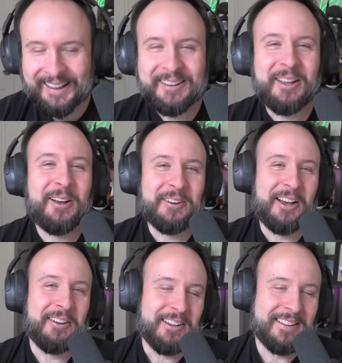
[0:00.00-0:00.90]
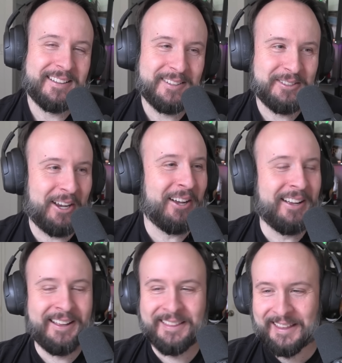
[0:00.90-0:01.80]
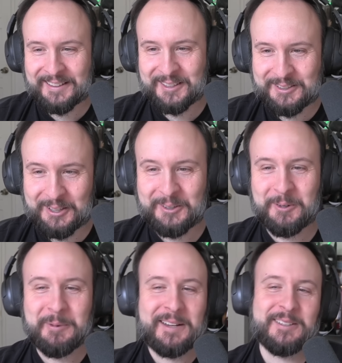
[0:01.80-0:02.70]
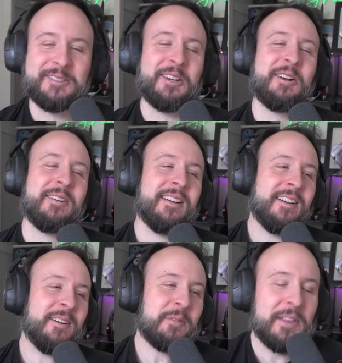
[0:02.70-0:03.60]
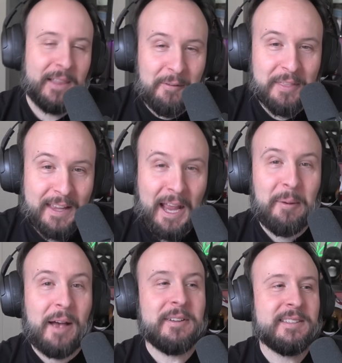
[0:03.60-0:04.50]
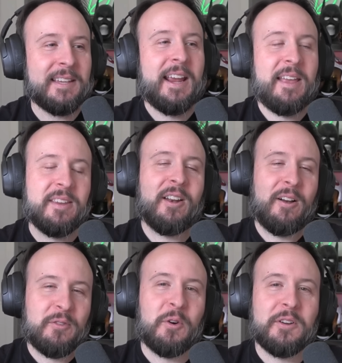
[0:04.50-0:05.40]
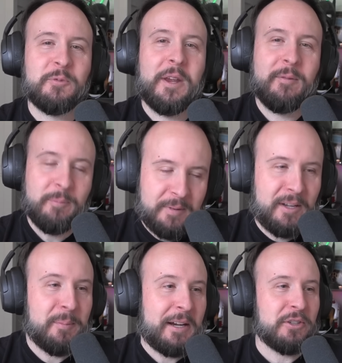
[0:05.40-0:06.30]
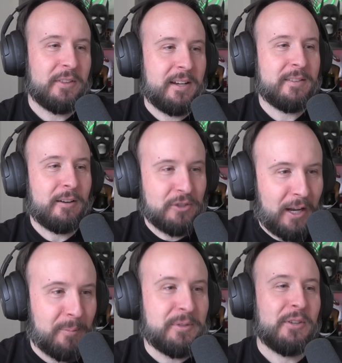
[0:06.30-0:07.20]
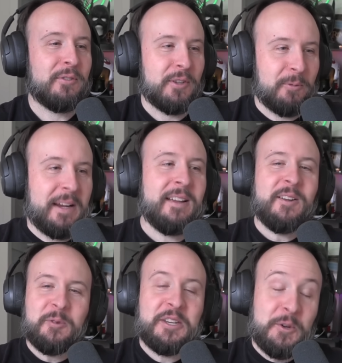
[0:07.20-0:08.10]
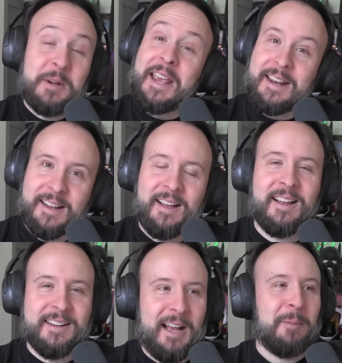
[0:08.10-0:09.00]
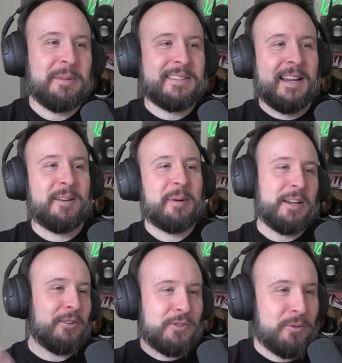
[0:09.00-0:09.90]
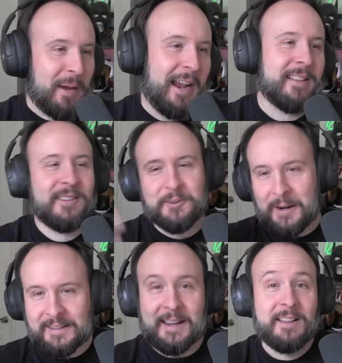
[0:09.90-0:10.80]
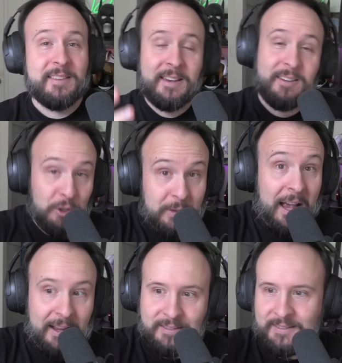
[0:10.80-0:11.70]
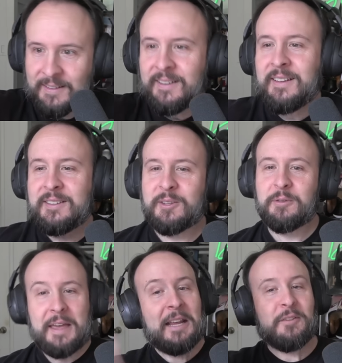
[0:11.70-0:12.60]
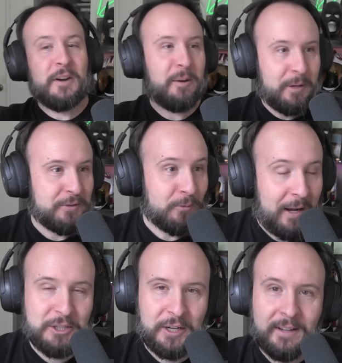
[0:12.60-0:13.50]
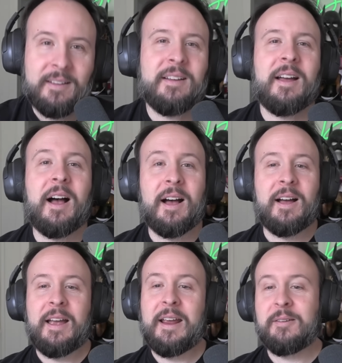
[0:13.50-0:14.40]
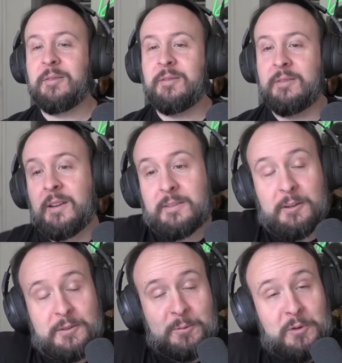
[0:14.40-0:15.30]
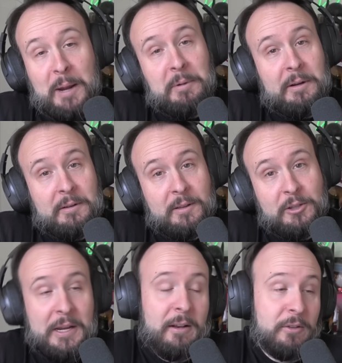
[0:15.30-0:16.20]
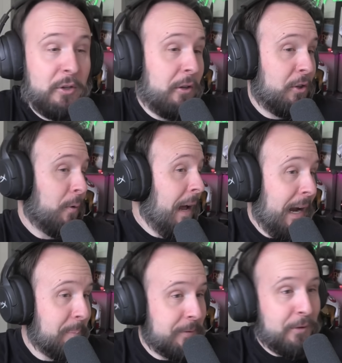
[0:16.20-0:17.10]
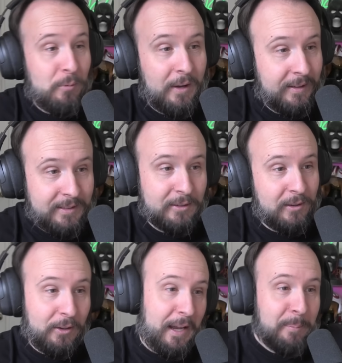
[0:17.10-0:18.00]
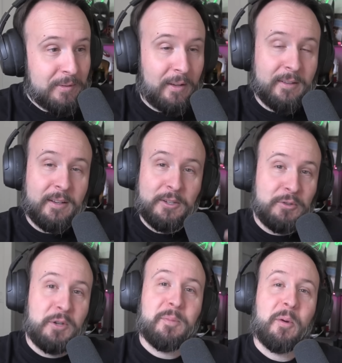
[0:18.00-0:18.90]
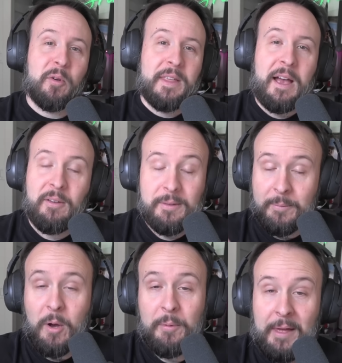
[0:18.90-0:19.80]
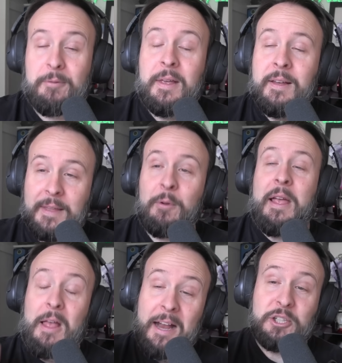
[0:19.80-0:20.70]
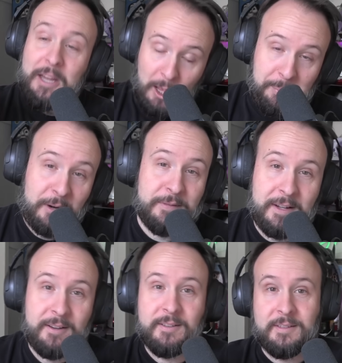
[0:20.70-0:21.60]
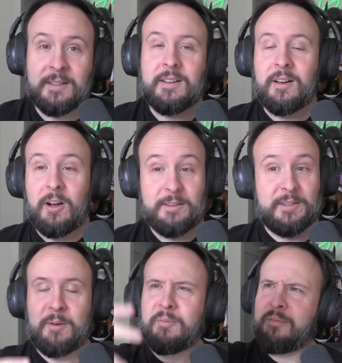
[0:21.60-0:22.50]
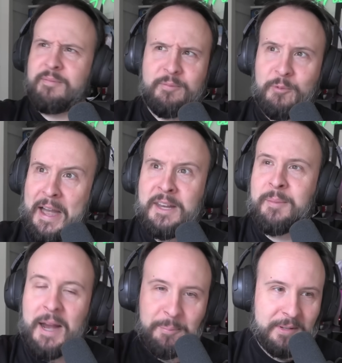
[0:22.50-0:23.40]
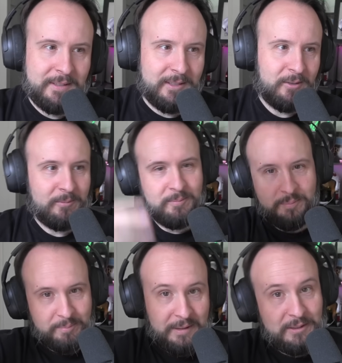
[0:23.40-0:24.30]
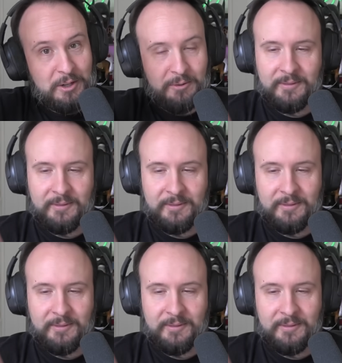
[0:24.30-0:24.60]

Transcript: No. That's a that's a joke. We make the show for the love of the game, obviously, and of course, we need to make sure that it's our job too. So we do get compensated by YouTube ads and direct ads, and you guys. So thank you very much for watching, and consider subscribing to the channel. You could do a hype if you want. There's little hypes on YouTube mobile now. That will actually help our videos on some random hype list. So please do.